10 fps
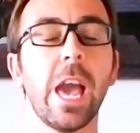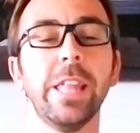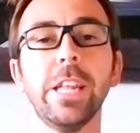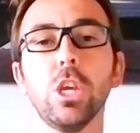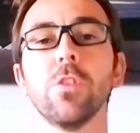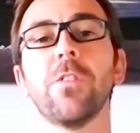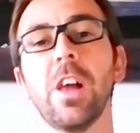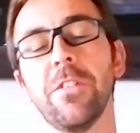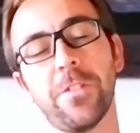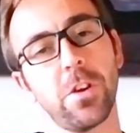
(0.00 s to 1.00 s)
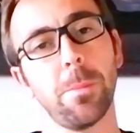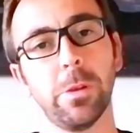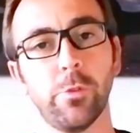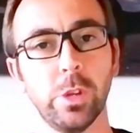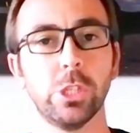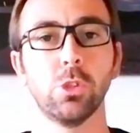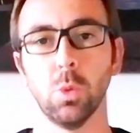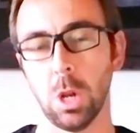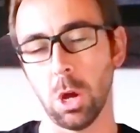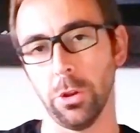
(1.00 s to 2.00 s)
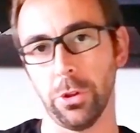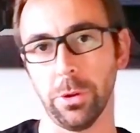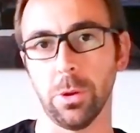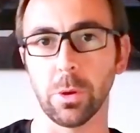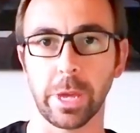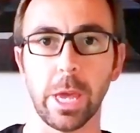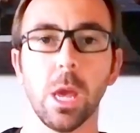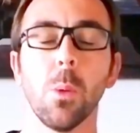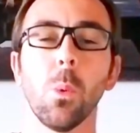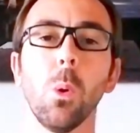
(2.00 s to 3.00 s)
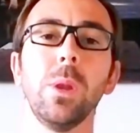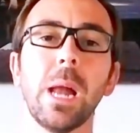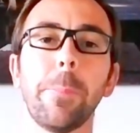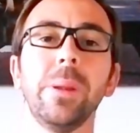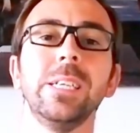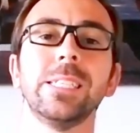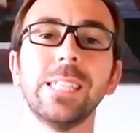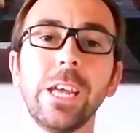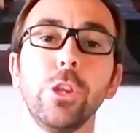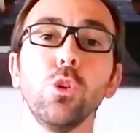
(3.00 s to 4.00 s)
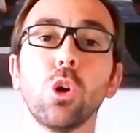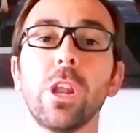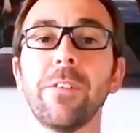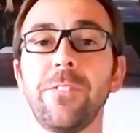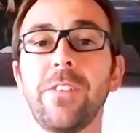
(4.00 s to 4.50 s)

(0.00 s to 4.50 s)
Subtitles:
and then you fly from Madrid to London, okay, what will happen is that you're gonna